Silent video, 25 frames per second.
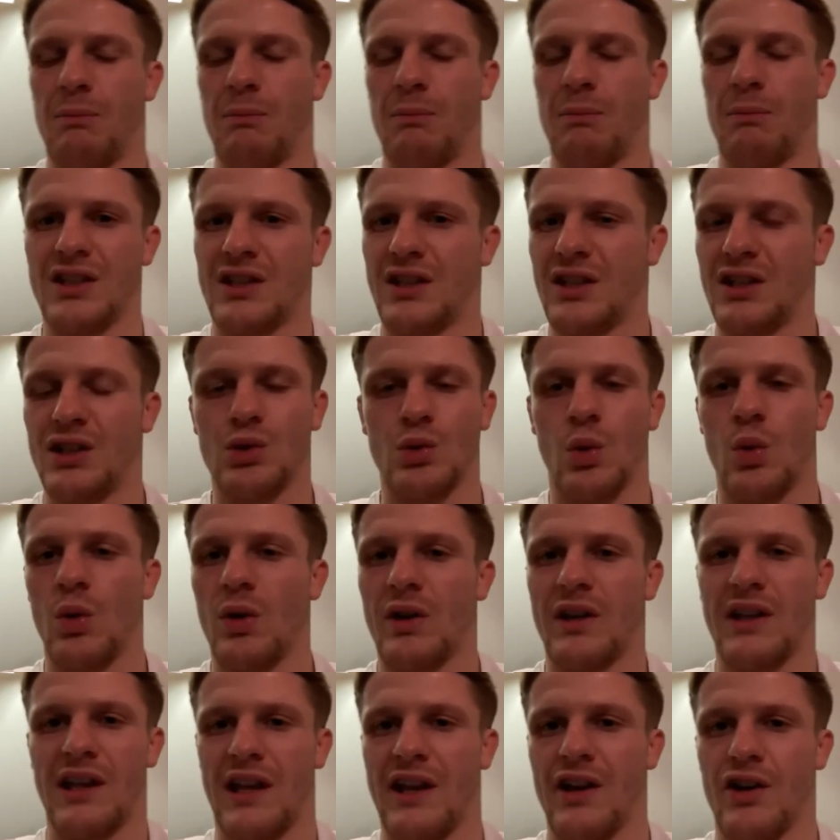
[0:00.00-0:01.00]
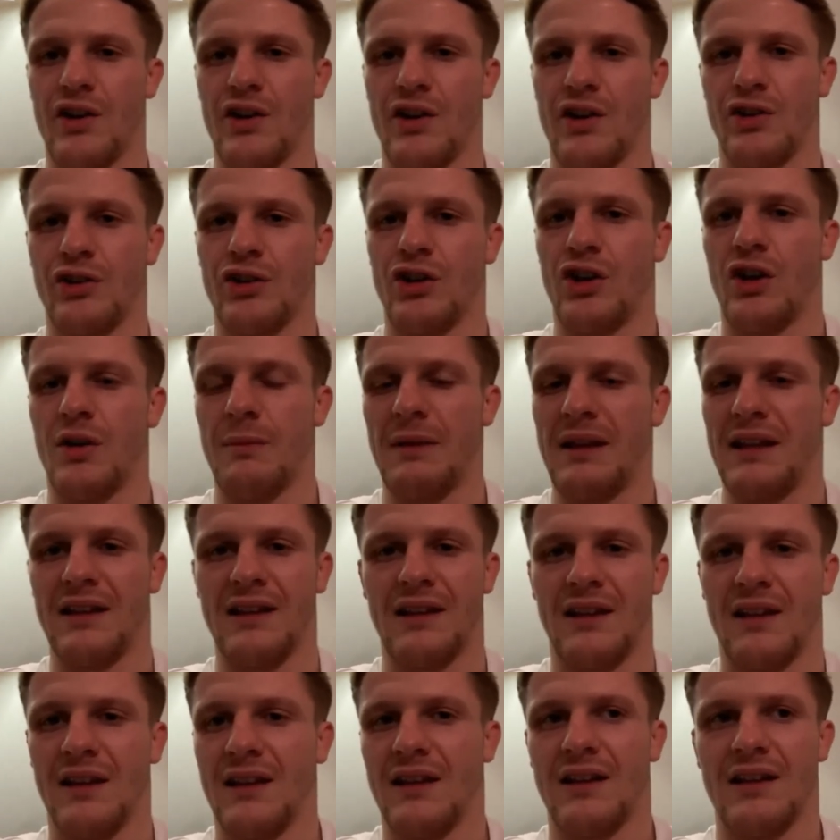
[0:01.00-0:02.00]
in. They just don't care, you know what I
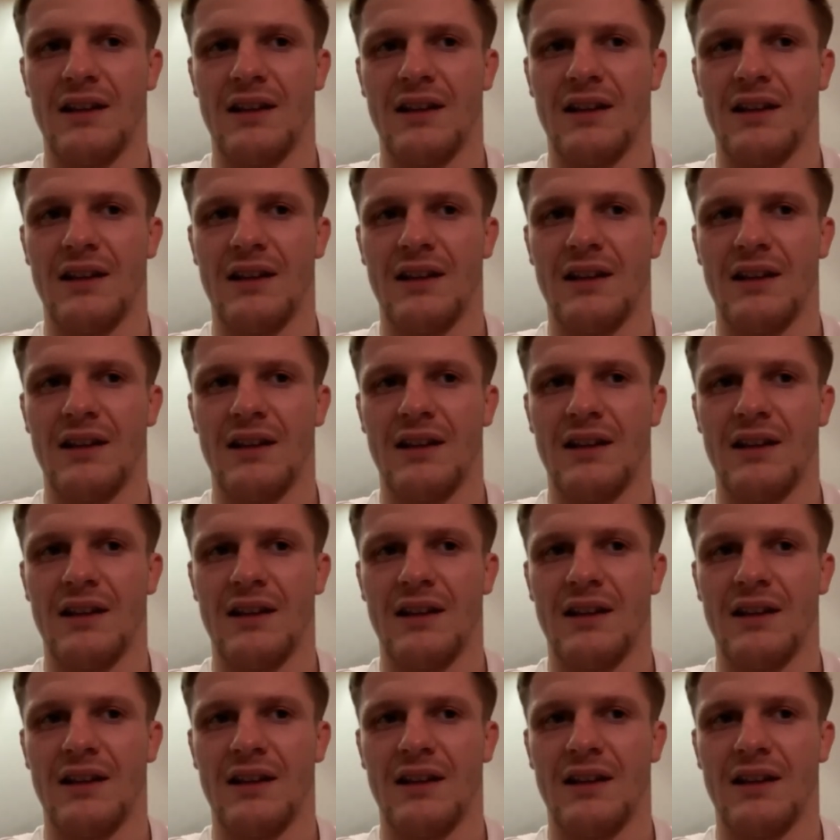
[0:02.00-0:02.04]
mean?